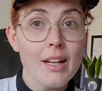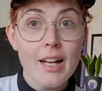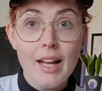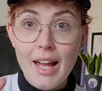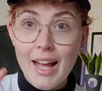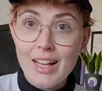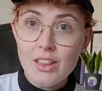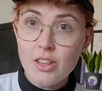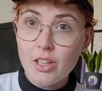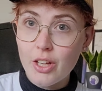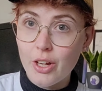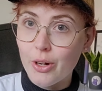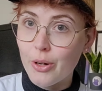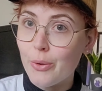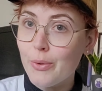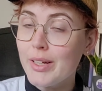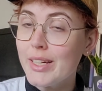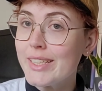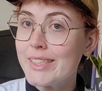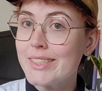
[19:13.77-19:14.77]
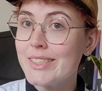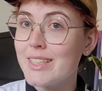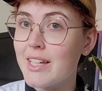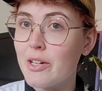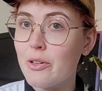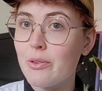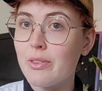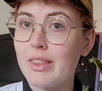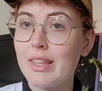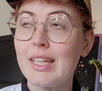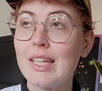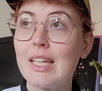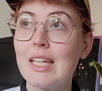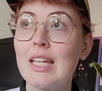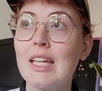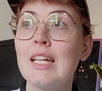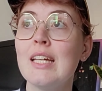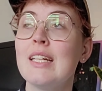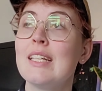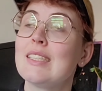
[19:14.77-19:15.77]
Hello, it is now
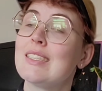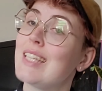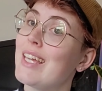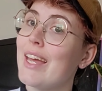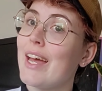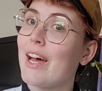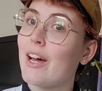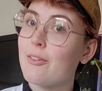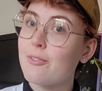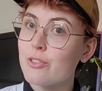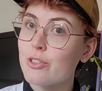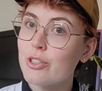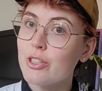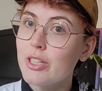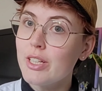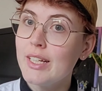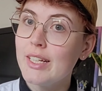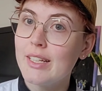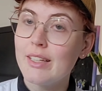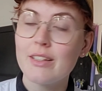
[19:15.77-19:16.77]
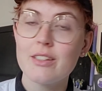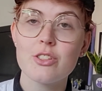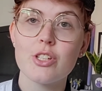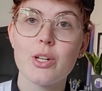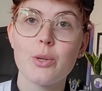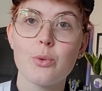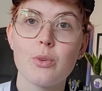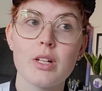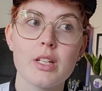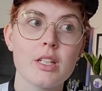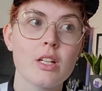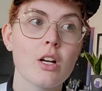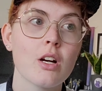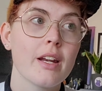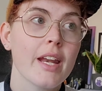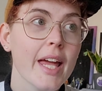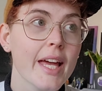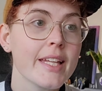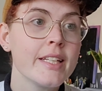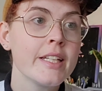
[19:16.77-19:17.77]
the day after J1
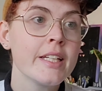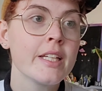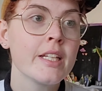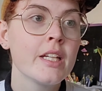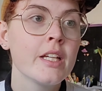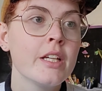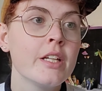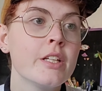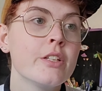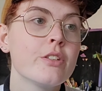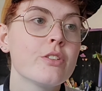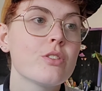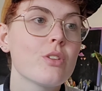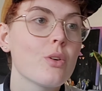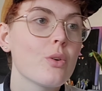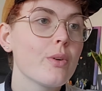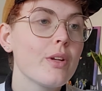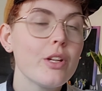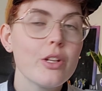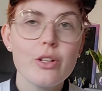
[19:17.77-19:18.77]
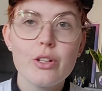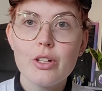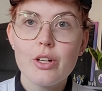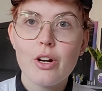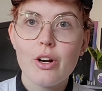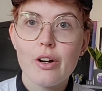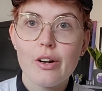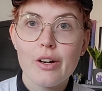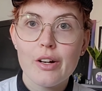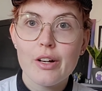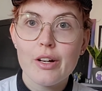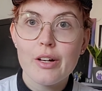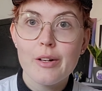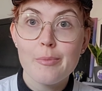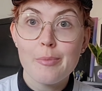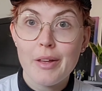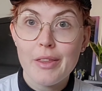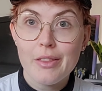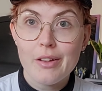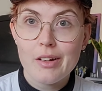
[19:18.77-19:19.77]
Con ended, so here are
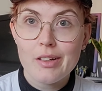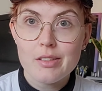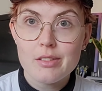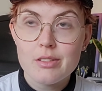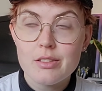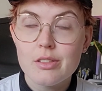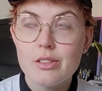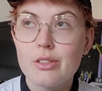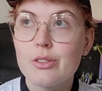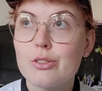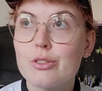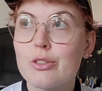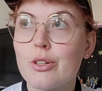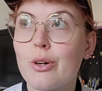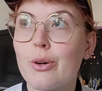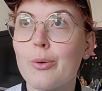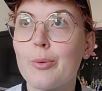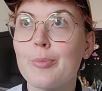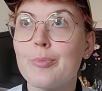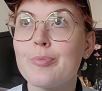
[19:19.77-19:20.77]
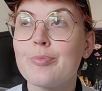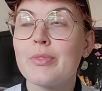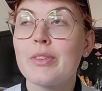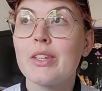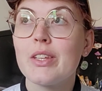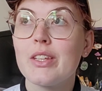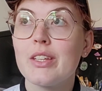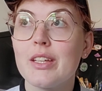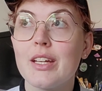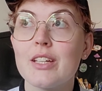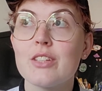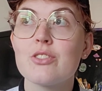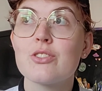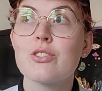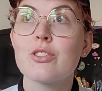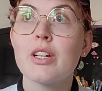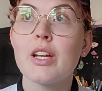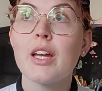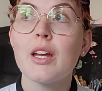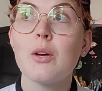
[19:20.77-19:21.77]
my thoughts. So
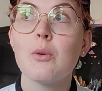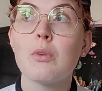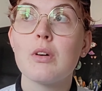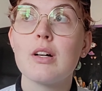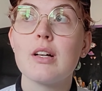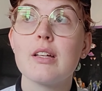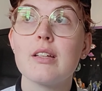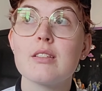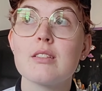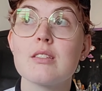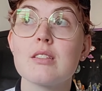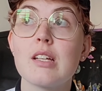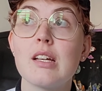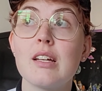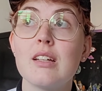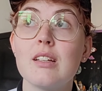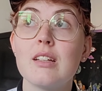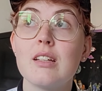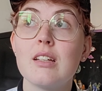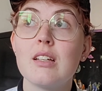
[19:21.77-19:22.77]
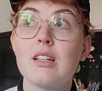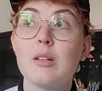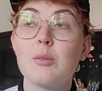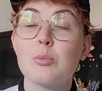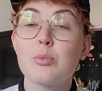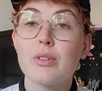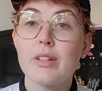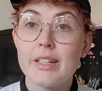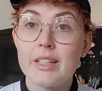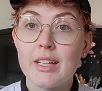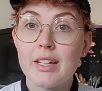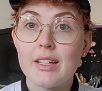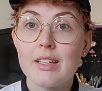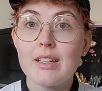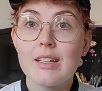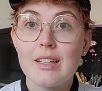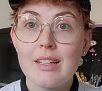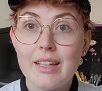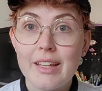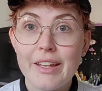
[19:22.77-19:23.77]
yesterday was pretty dead.
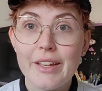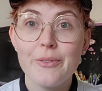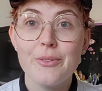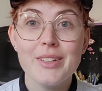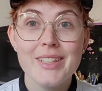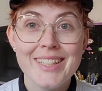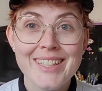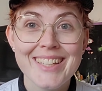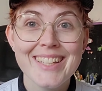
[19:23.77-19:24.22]
It was